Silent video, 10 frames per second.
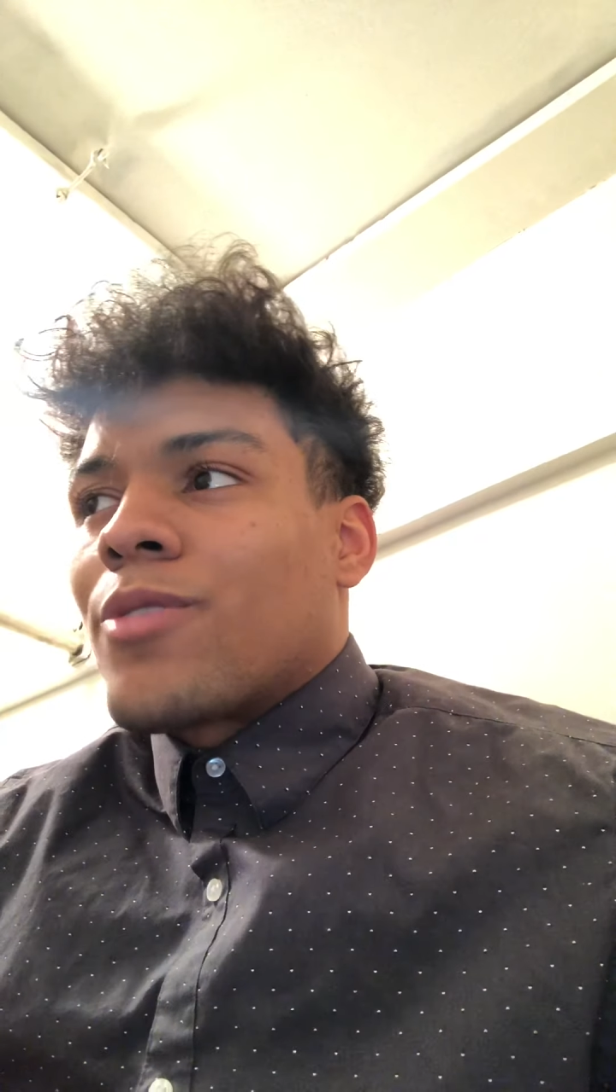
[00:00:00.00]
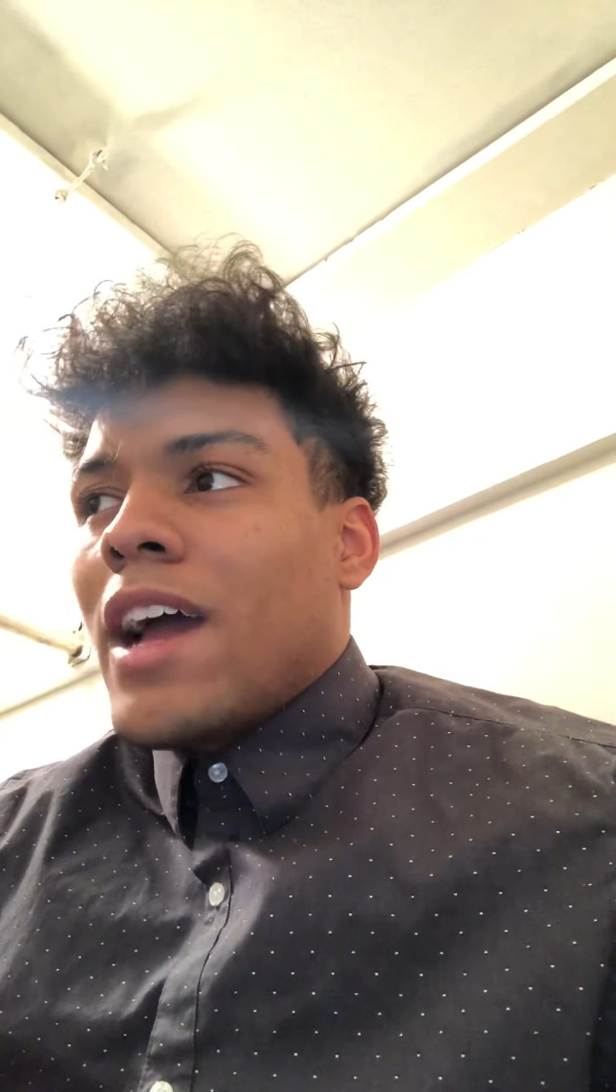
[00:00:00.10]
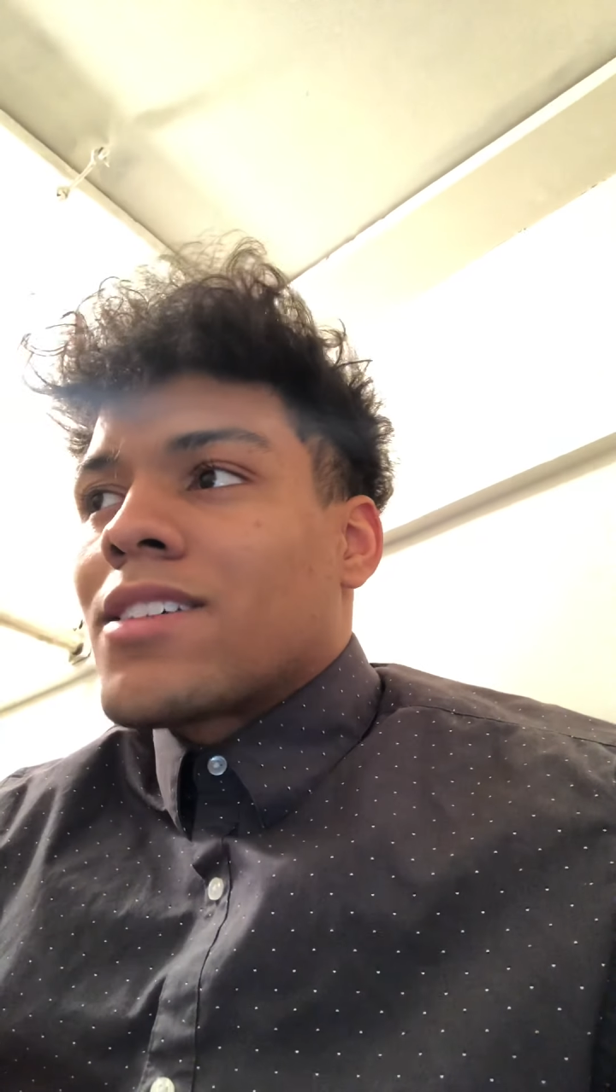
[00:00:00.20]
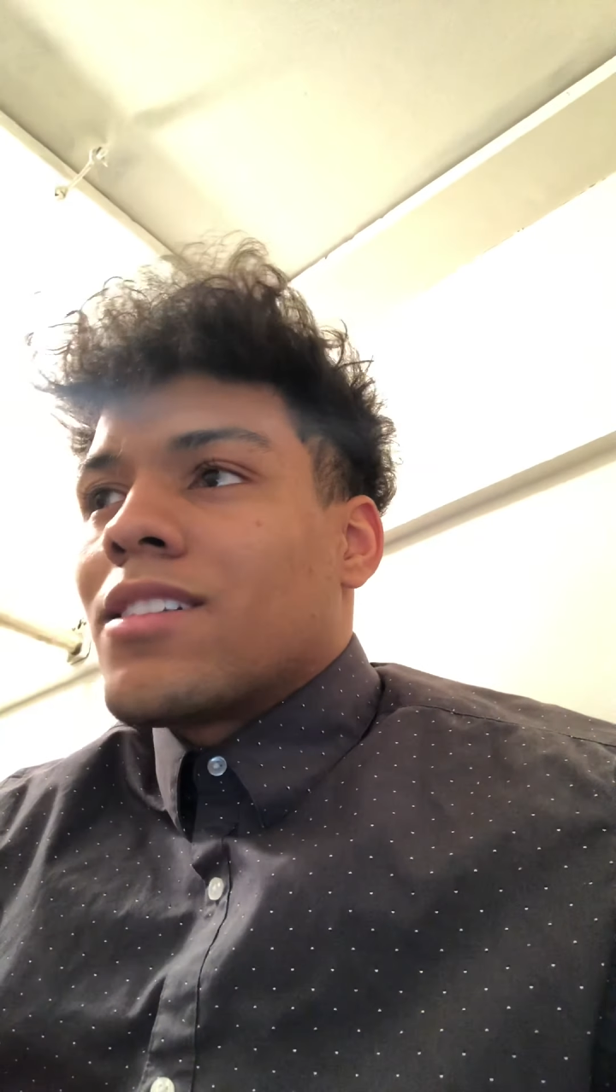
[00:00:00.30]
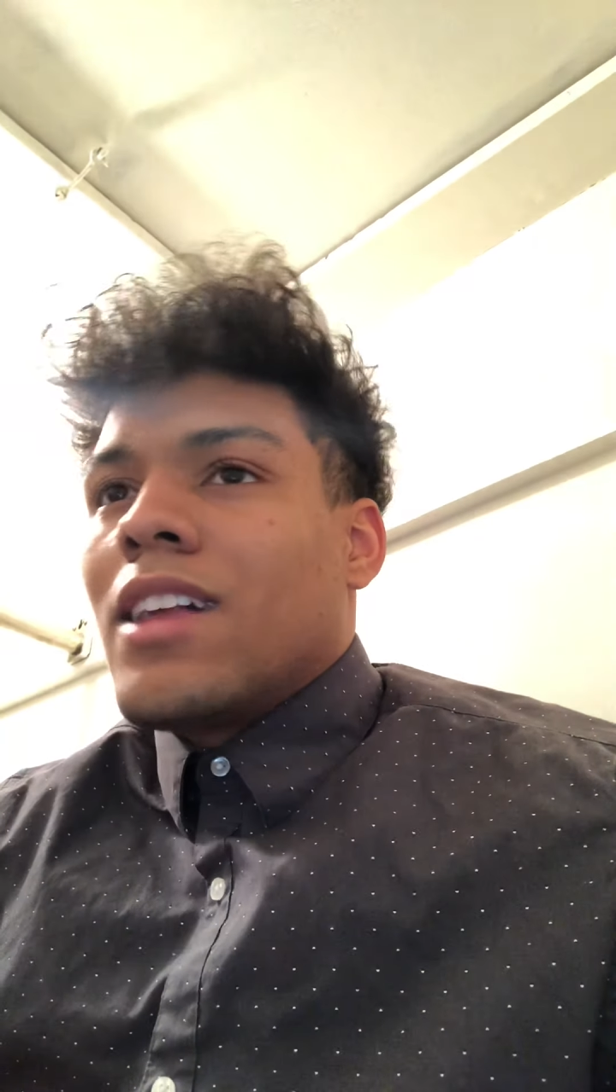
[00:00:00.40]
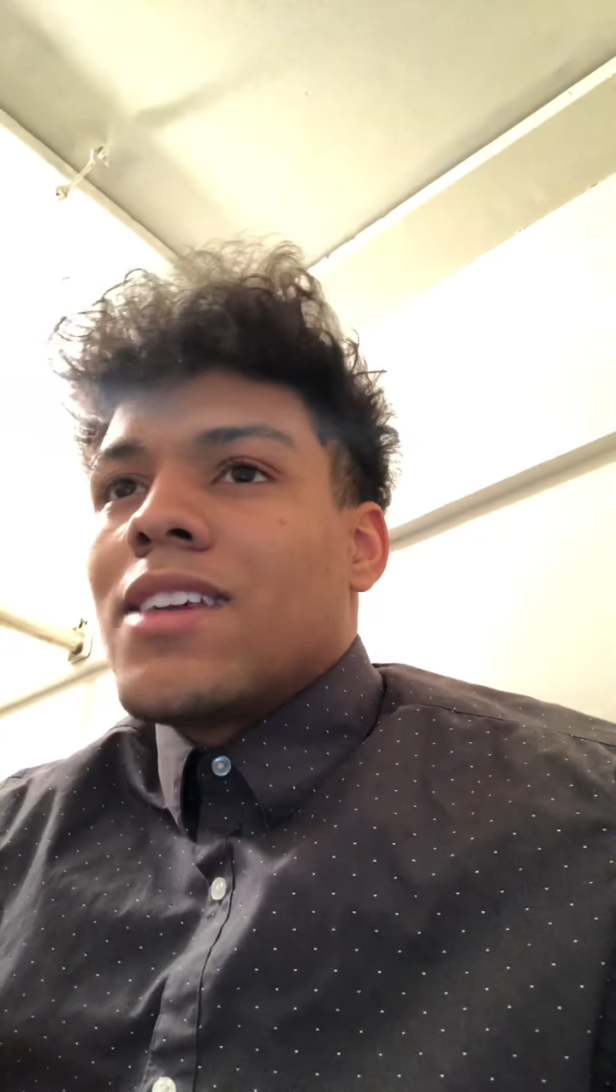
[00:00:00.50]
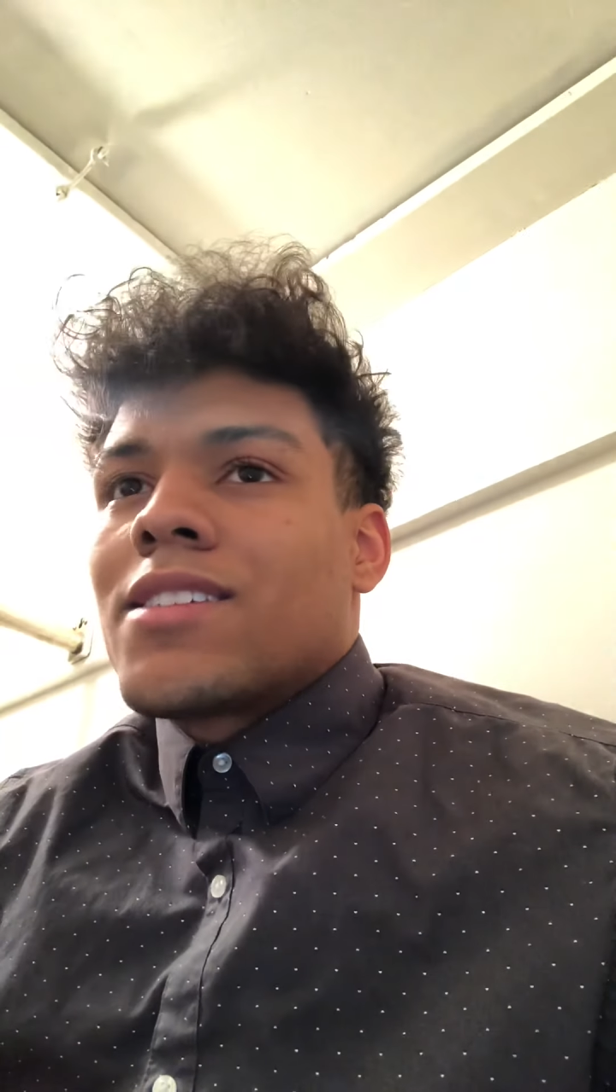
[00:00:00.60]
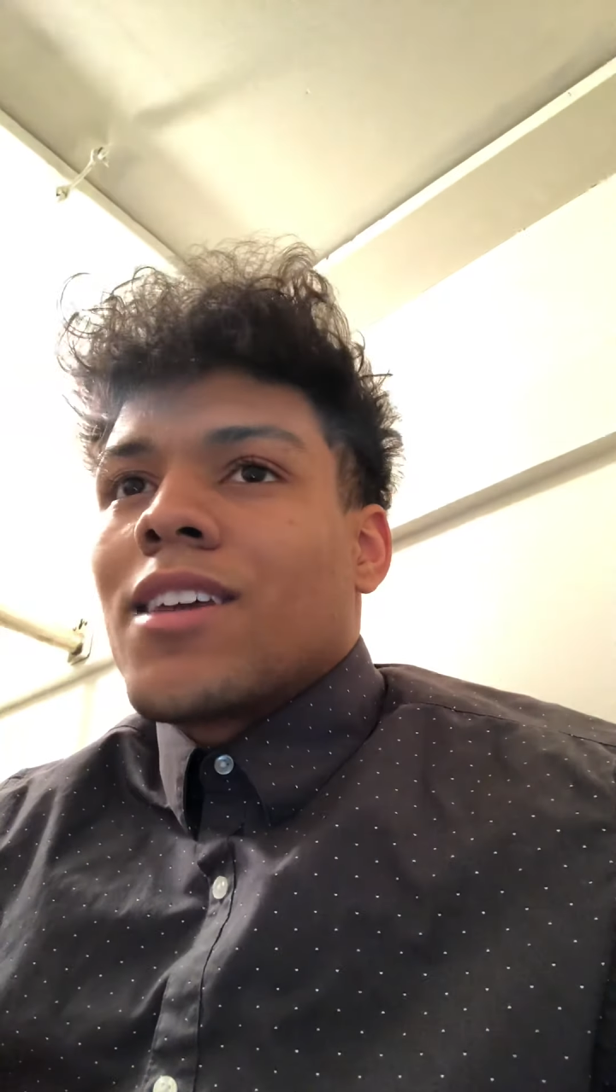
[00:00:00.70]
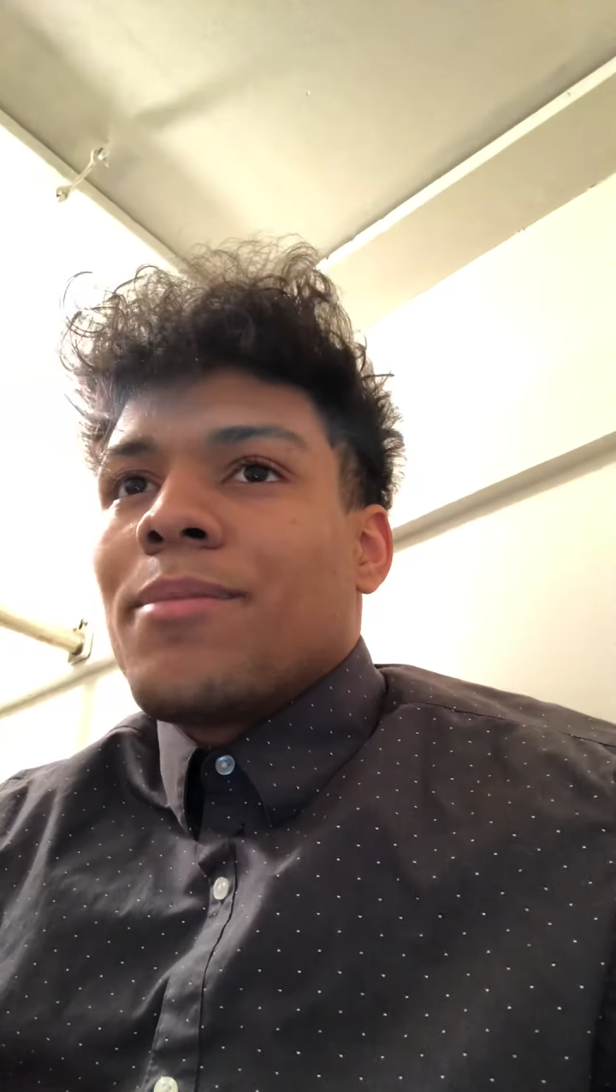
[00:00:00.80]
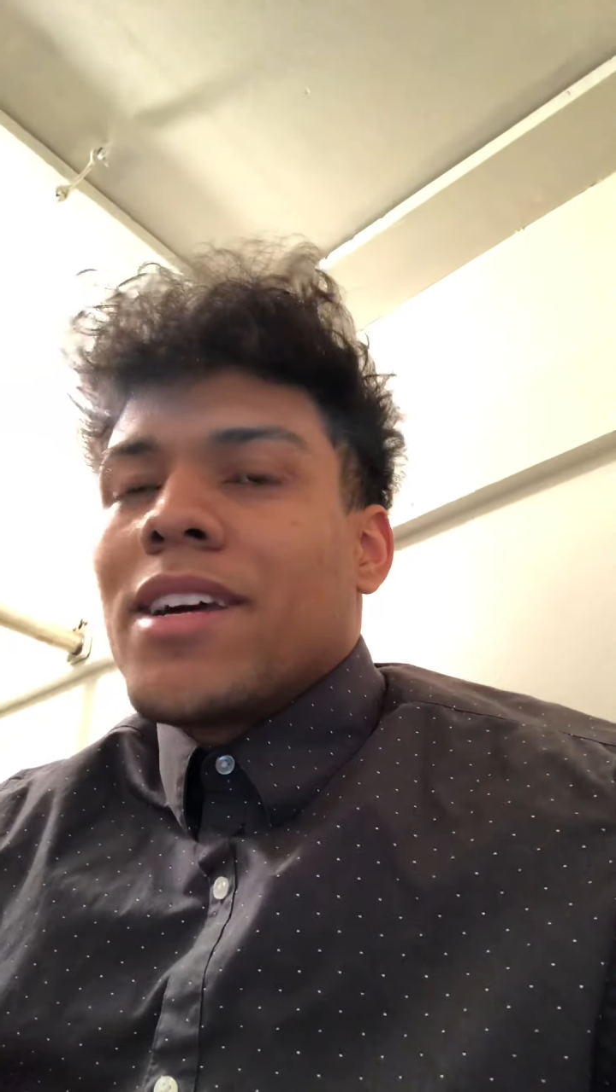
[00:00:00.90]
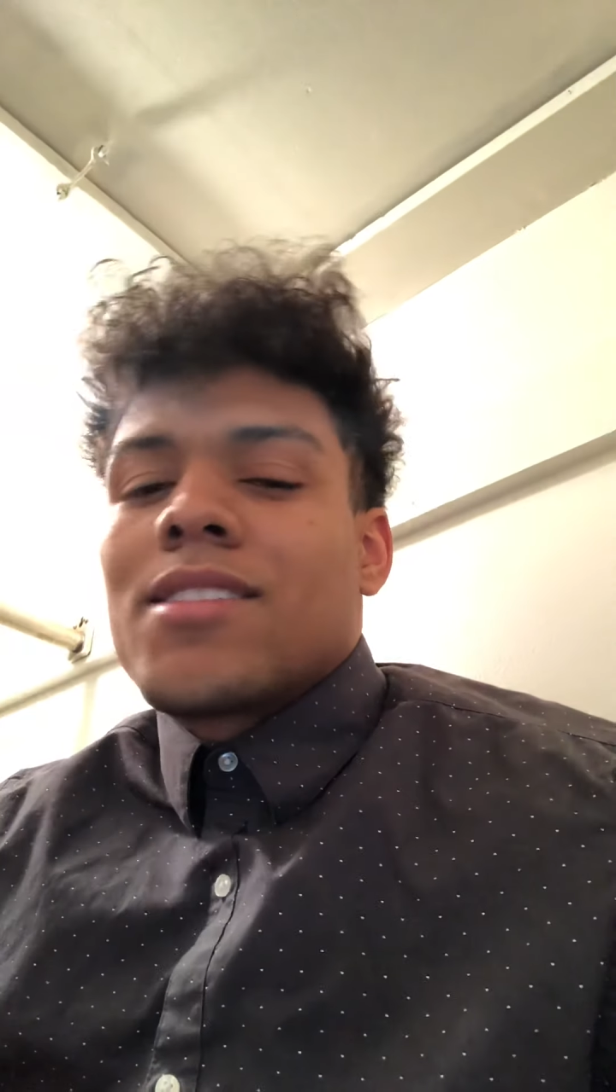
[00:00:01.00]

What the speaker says: rationalizing it by